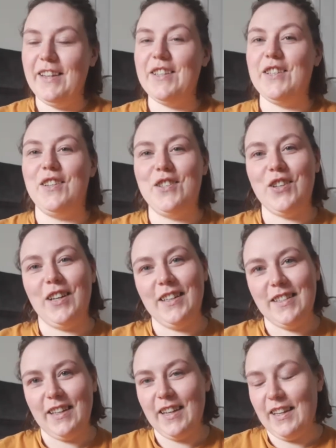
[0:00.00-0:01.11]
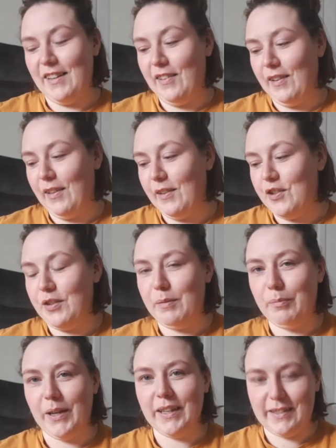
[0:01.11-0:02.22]
She's trying to get into the cheap
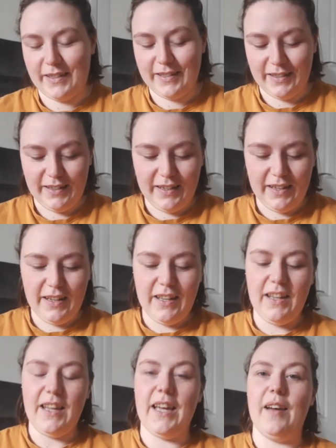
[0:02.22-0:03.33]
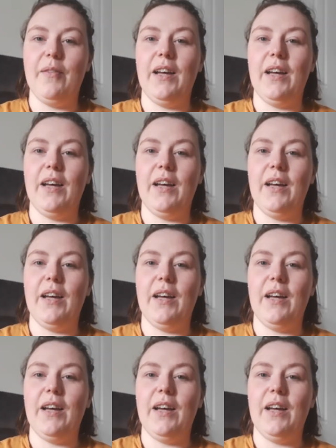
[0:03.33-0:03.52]
bags. And